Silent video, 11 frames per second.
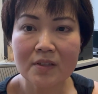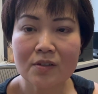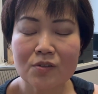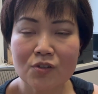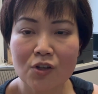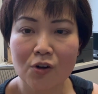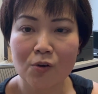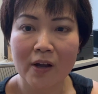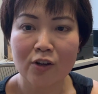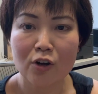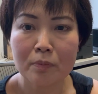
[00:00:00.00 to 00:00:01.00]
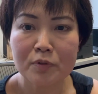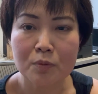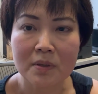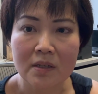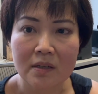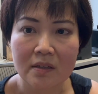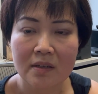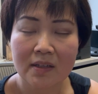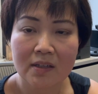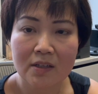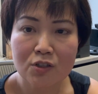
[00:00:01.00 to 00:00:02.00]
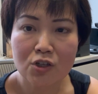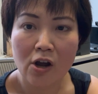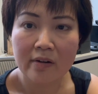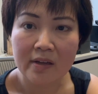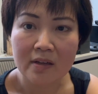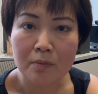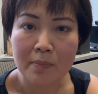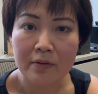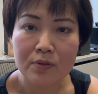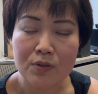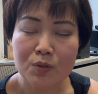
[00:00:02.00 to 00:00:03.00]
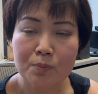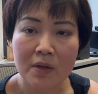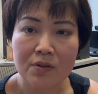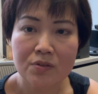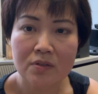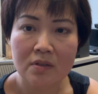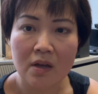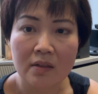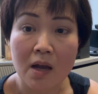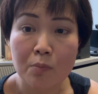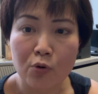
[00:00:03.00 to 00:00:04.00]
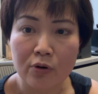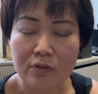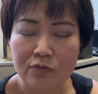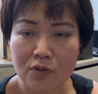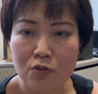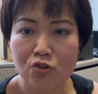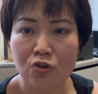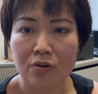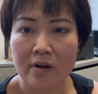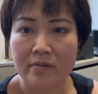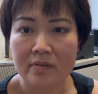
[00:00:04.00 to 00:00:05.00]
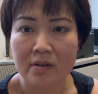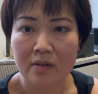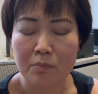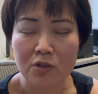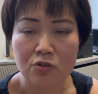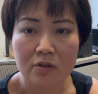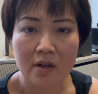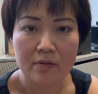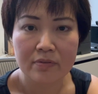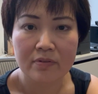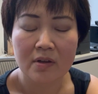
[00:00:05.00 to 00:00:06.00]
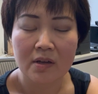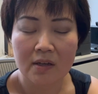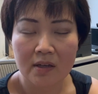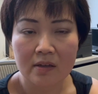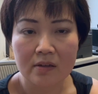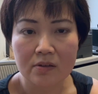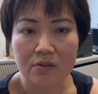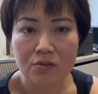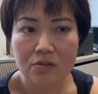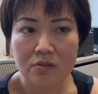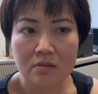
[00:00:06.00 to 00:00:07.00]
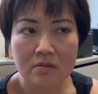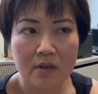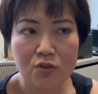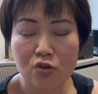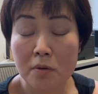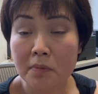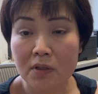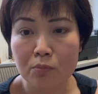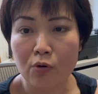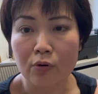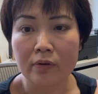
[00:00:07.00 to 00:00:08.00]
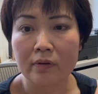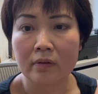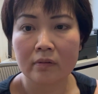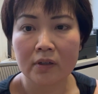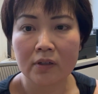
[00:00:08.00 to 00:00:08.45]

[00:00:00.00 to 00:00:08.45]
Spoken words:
So I hope to be talking about this space a lot more in the future. I think mental health is extremely important,